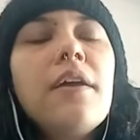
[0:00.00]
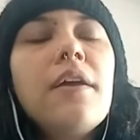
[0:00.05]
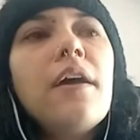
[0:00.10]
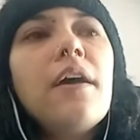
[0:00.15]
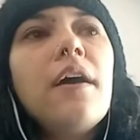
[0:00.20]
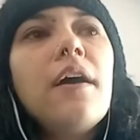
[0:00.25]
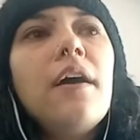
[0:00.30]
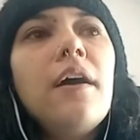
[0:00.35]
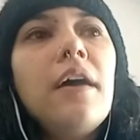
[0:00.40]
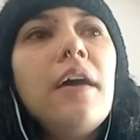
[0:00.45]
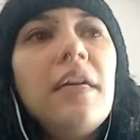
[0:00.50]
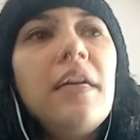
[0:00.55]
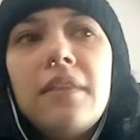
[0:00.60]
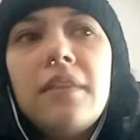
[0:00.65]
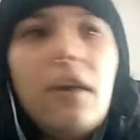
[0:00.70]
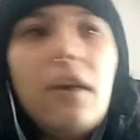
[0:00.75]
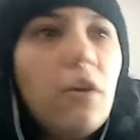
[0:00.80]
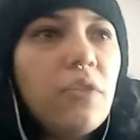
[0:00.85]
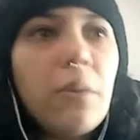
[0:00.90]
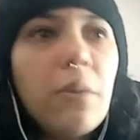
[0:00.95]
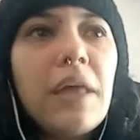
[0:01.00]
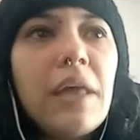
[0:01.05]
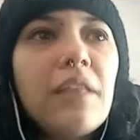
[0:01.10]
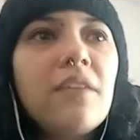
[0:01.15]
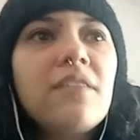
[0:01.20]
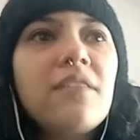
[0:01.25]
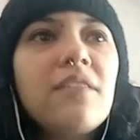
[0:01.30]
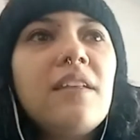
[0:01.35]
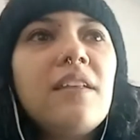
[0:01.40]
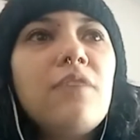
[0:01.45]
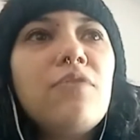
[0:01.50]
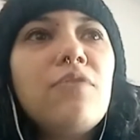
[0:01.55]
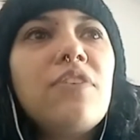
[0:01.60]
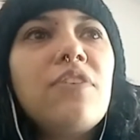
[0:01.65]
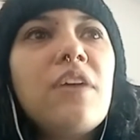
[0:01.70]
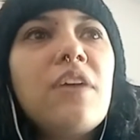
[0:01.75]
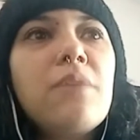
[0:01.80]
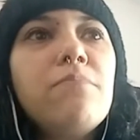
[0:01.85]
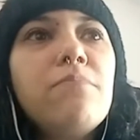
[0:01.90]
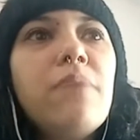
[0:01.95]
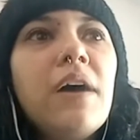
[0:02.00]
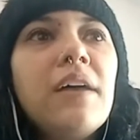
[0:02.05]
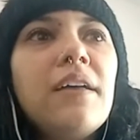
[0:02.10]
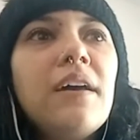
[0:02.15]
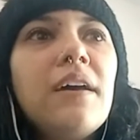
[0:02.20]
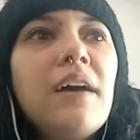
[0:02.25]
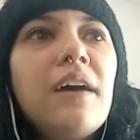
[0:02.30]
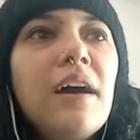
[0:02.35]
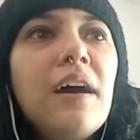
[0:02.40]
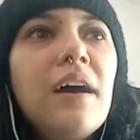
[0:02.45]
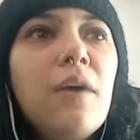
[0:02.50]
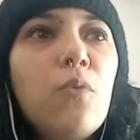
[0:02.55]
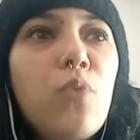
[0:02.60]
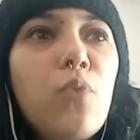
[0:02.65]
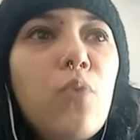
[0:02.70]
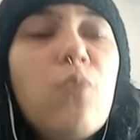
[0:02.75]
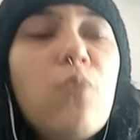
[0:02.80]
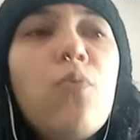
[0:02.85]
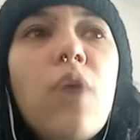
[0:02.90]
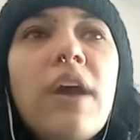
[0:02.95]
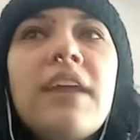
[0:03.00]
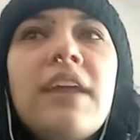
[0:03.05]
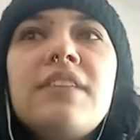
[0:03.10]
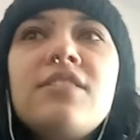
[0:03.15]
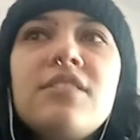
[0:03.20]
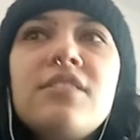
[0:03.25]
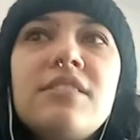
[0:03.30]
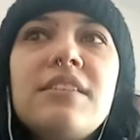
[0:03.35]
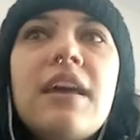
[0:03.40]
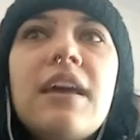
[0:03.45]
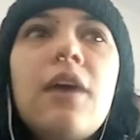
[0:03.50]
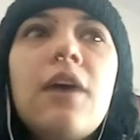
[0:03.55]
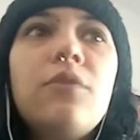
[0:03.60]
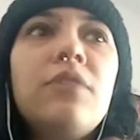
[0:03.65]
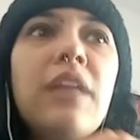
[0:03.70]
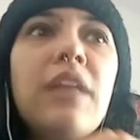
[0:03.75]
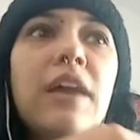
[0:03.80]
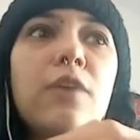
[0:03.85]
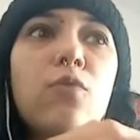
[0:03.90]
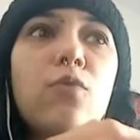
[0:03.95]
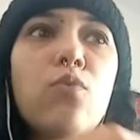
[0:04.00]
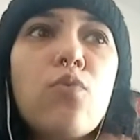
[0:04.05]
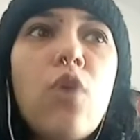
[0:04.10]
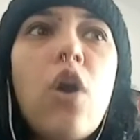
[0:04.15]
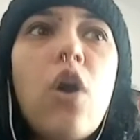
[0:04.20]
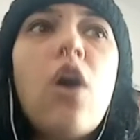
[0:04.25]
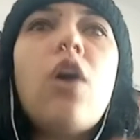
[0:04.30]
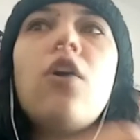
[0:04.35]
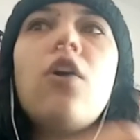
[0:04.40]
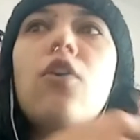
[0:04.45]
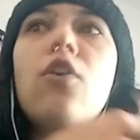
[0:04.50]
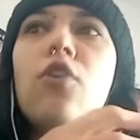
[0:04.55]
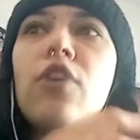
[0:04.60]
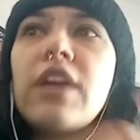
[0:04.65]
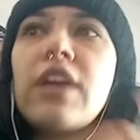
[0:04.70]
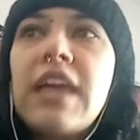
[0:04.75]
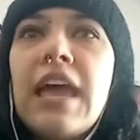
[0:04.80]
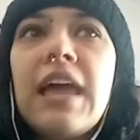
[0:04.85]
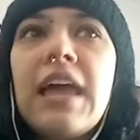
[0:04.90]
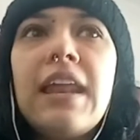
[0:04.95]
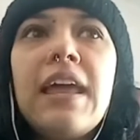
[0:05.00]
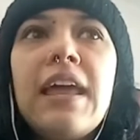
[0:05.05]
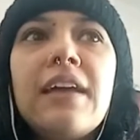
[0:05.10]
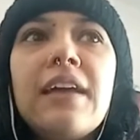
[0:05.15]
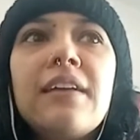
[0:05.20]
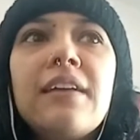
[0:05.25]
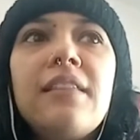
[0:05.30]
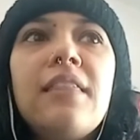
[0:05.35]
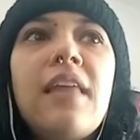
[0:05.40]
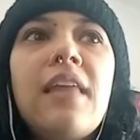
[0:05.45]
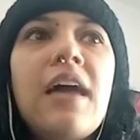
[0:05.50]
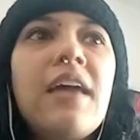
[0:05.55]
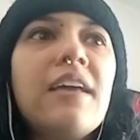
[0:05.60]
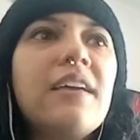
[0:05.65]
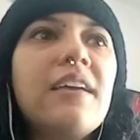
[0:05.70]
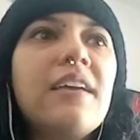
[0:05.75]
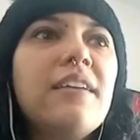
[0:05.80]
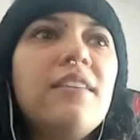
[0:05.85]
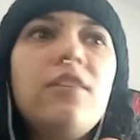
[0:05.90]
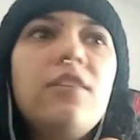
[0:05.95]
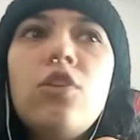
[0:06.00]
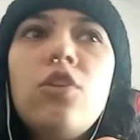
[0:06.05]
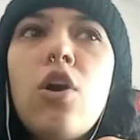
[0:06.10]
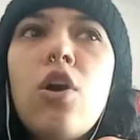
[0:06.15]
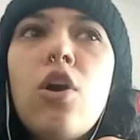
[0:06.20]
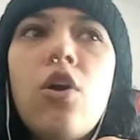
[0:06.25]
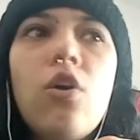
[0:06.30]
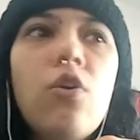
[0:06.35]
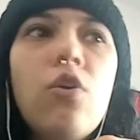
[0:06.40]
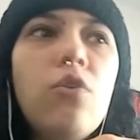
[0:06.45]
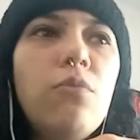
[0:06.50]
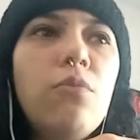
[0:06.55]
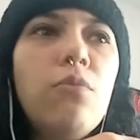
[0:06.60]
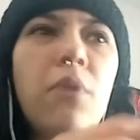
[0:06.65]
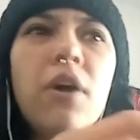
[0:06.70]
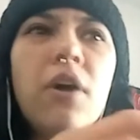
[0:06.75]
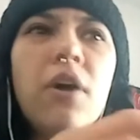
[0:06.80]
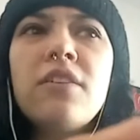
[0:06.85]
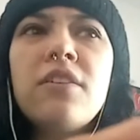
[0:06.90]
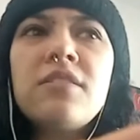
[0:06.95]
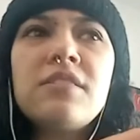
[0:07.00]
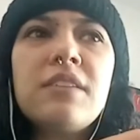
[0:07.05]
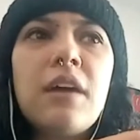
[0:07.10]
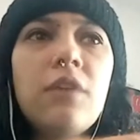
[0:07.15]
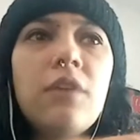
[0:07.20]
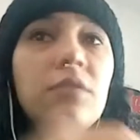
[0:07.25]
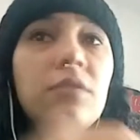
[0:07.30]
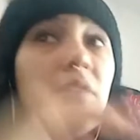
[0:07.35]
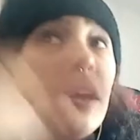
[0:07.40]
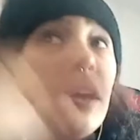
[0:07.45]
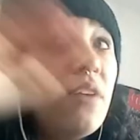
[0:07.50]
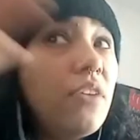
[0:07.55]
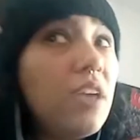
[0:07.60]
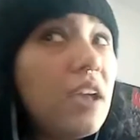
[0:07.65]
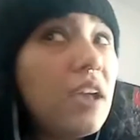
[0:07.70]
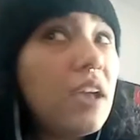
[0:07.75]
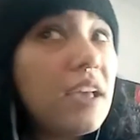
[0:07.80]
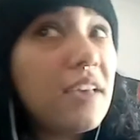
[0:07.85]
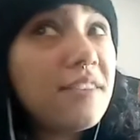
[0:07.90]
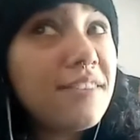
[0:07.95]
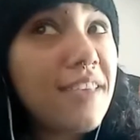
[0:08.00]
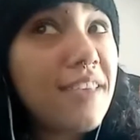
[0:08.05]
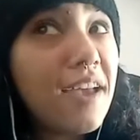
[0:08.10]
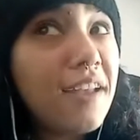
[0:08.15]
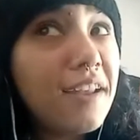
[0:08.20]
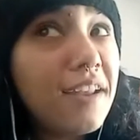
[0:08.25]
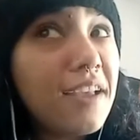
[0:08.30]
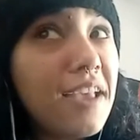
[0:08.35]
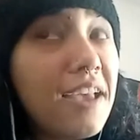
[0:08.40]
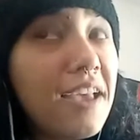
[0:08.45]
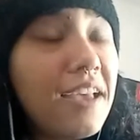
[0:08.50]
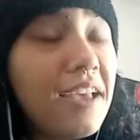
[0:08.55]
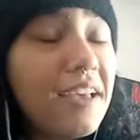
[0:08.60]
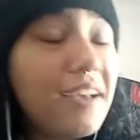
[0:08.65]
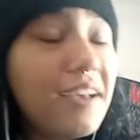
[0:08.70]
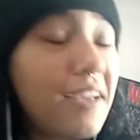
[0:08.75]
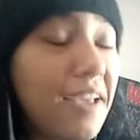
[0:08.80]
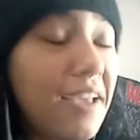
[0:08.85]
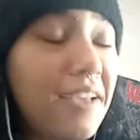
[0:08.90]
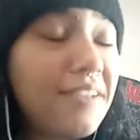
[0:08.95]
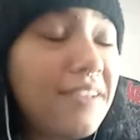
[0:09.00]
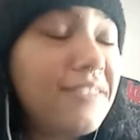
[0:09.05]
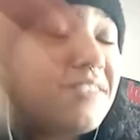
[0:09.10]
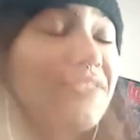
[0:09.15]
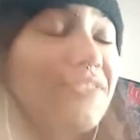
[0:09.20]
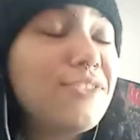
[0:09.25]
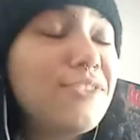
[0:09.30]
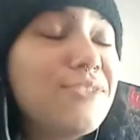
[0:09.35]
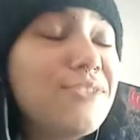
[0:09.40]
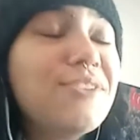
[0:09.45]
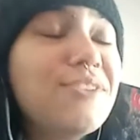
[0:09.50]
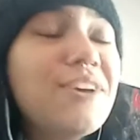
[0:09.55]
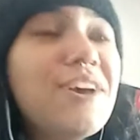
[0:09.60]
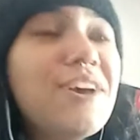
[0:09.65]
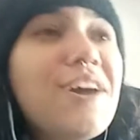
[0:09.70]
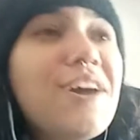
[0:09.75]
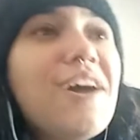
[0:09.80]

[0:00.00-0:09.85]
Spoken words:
and all the melodies and everything, but we wanted to sound like raw, organic, like no modern sound, nothing against that again too.